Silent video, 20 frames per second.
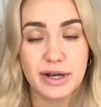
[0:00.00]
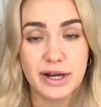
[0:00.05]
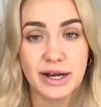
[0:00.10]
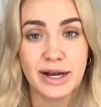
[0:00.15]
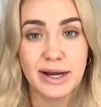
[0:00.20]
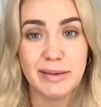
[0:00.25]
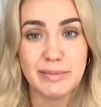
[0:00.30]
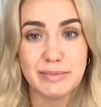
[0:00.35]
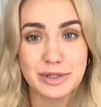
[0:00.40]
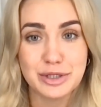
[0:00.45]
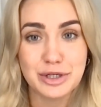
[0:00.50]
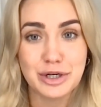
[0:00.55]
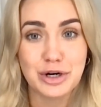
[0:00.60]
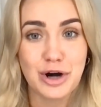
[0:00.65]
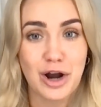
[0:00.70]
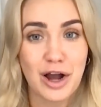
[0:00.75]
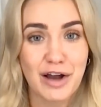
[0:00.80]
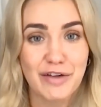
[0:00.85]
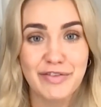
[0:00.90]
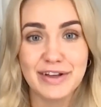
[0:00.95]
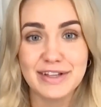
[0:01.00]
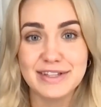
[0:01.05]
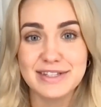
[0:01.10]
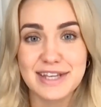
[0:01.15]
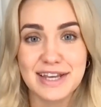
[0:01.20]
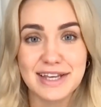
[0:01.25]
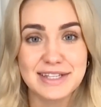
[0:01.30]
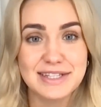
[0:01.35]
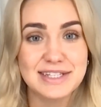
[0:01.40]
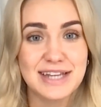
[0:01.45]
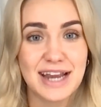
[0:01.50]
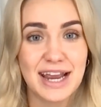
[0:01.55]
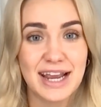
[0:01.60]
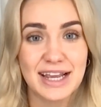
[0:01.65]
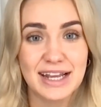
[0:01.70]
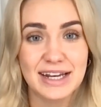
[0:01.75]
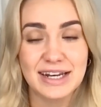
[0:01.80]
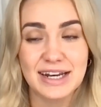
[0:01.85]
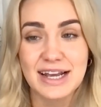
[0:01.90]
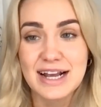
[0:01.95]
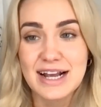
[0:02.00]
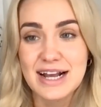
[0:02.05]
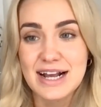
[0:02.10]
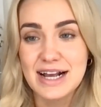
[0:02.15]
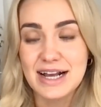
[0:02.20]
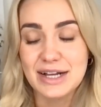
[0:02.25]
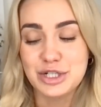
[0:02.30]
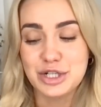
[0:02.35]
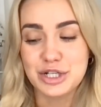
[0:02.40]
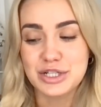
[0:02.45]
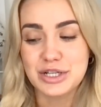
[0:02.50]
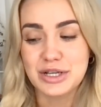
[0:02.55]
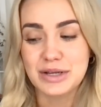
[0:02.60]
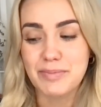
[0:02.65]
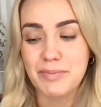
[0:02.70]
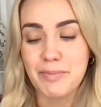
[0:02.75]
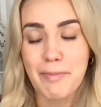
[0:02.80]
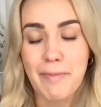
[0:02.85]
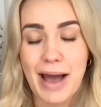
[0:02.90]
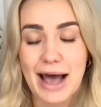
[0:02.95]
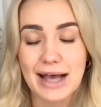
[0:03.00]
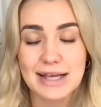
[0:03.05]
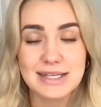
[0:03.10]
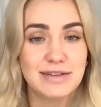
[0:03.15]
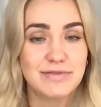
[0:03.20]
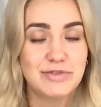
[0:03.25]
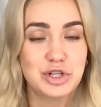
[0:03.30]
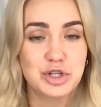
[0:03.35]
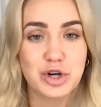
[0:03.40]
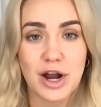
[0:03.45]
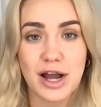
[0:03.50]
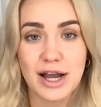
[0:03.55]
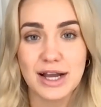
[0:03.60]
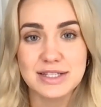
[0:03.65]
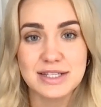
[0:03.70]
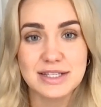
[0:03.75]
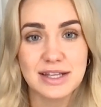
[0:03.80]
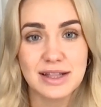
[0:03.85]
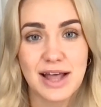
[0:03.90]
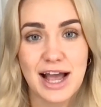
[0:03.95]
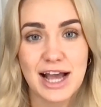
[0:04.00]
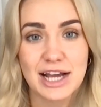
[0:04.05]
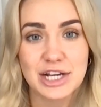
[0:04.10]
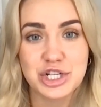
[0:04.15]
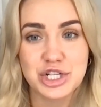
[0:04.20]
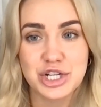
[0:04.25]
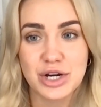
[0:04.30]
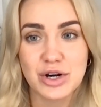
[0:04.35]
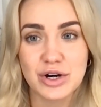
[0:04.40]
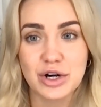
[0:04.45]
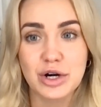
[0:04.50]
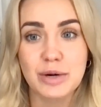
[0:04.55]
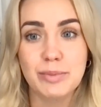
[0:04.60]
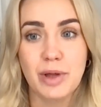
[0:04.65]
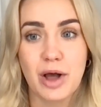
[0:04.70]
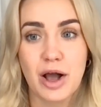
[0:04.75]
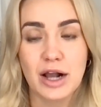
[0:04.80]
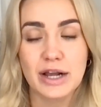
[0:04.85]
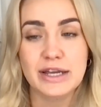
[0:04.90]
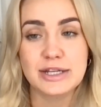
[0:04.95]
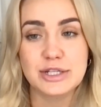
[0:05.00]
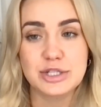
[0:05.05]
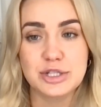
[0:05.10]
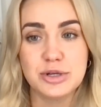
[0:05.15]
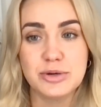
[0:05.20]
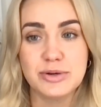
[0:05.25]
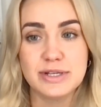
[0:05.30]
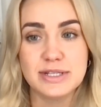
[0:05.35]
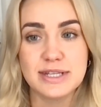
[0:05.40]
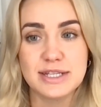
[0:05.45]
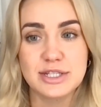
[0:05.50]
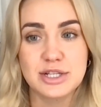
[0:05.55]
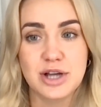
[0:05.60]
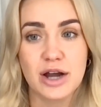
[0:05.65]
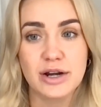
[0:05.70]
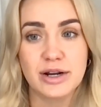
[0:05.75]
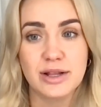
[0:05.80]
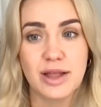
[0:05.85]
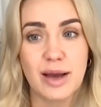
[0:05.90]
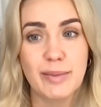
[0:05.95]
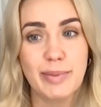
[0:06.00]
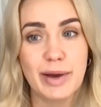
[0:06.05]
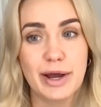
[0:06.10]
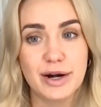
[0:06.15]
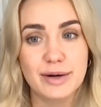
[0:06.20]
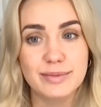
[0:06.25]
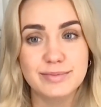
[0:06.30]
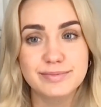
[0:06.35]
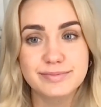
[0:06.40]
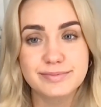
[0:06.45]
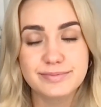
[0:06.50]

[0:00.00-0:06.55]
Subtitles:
Her offense has taken just massive strides in the last year, and her blocking too has gotten a lot better.